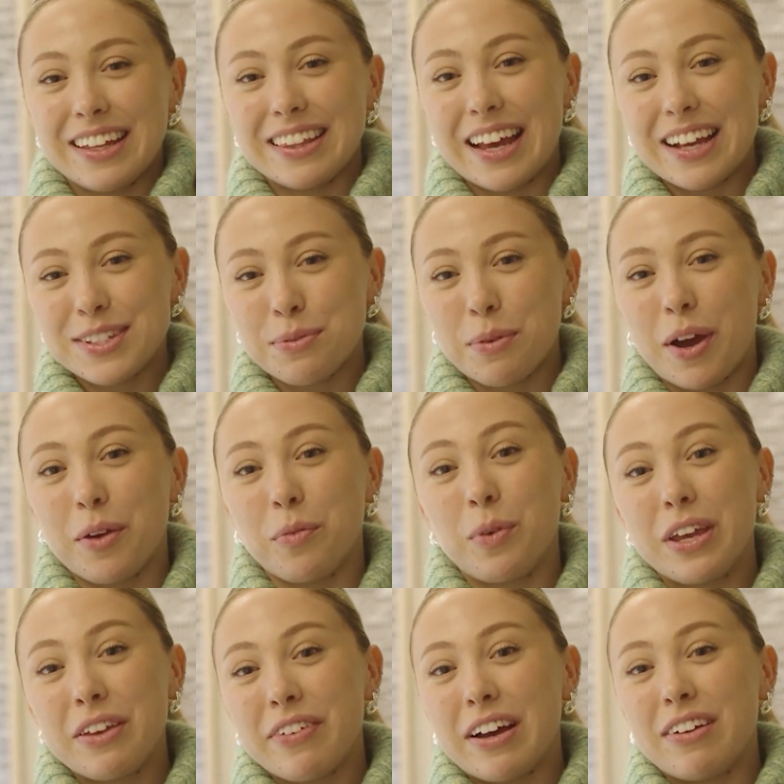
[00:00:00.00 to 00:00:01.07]
That's why
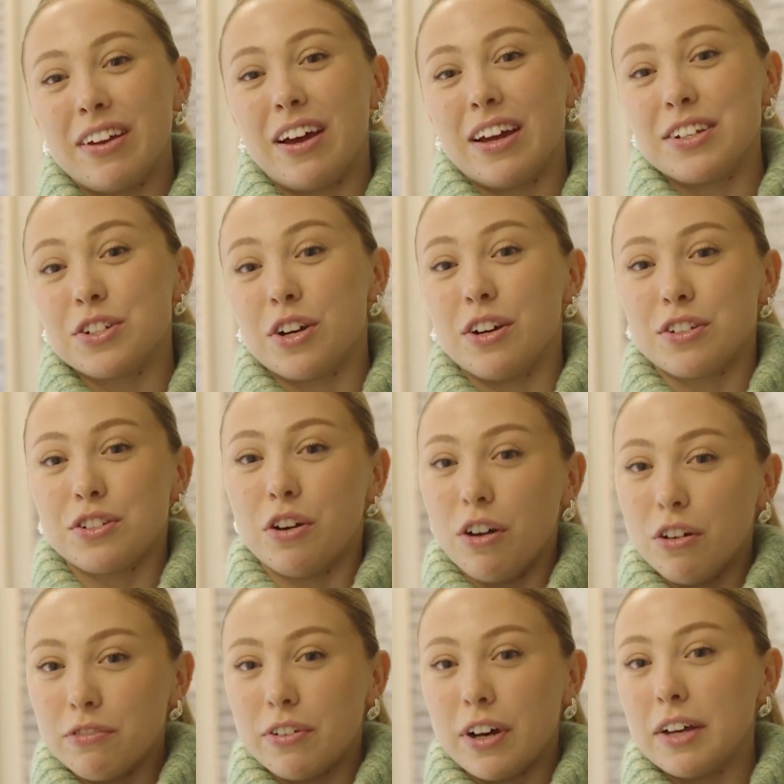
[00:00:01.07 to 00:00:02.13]
we've outlined our
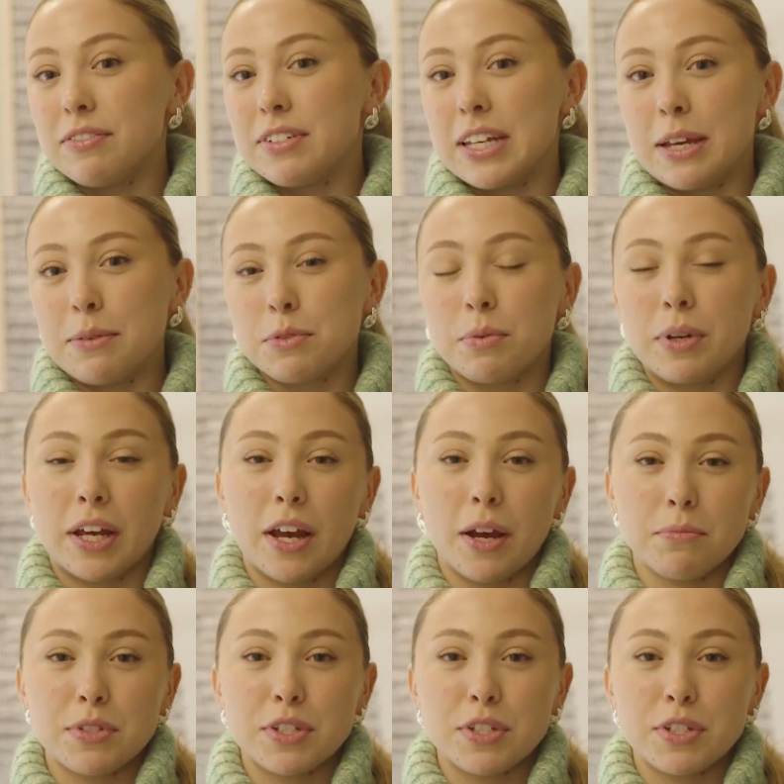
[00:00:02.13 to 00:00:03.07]
top 5 tips when it comes